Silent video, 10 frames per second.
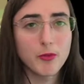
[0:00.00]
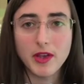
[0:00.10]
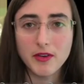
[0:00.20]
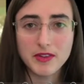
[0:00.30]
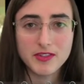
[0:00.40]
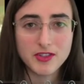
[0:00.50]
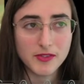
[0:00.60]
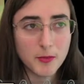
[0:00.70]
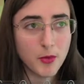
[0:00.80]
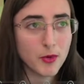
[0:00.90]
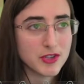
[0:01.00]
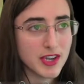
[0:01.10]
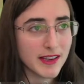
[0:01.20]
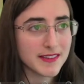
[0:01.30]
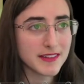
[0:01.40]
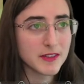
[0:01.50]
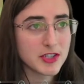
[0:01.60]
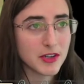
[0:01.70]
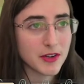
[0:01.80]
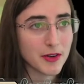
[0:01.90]
if it's just a Port Jackson
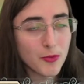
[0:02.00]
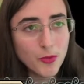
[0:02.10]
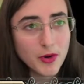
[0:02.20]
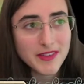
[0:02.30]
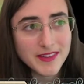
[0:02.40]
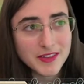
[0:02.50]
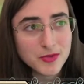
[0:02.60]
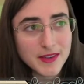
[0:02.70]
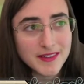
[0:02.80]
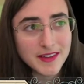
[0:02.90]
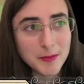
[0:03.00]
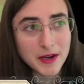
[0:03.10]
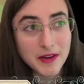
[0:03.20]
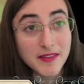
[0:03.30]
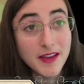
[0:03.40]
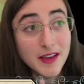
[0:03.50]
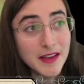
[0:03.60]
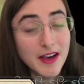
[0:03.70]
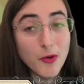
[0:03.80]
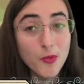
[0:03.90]
shark, what is interesting about it?
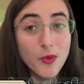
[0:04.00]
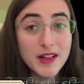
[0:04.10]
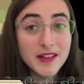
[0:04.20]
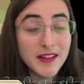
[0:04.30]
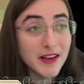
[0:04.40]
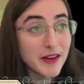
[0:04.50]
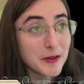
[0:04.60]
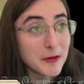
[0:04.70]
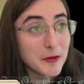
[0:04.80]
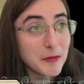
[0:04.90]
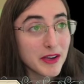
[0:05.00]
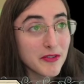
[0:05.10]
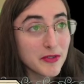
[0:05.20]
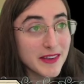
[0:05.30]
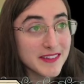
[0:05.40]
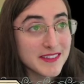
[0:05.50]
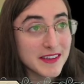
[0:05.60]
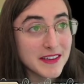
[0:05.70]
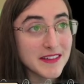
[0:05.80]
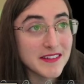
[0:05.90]
Well, my friends,
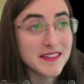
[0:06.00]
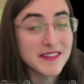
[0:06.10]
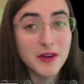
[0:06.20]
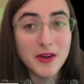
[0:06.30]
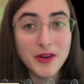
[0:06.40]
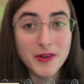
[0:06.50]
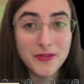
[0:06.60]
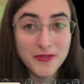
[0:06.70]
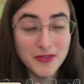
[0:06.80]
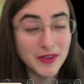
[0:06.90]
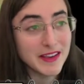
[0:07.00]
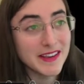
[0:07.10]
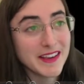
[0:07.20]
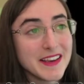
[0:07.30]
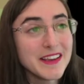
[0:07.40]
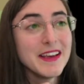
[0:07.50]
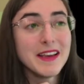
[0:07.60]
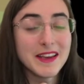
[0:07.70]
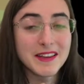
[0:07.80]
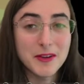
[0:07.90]
it is
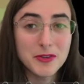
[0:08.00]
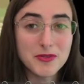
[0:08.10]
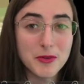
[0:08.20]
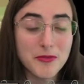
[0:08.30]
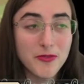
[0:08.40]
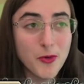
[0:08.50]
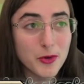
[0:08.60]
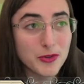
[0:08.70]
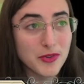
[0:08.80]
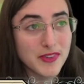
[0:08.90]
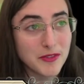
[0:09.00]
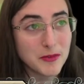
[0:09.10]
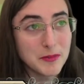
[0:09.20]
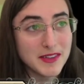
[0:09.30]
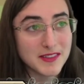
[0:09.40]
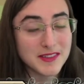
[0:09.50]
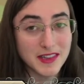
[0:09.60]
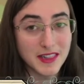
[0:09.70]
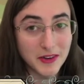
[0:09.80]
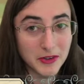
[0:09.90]
it goes from 4 to 7 meters
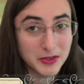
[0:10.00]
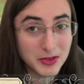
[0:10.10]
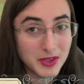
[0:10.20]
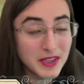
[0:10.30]
long.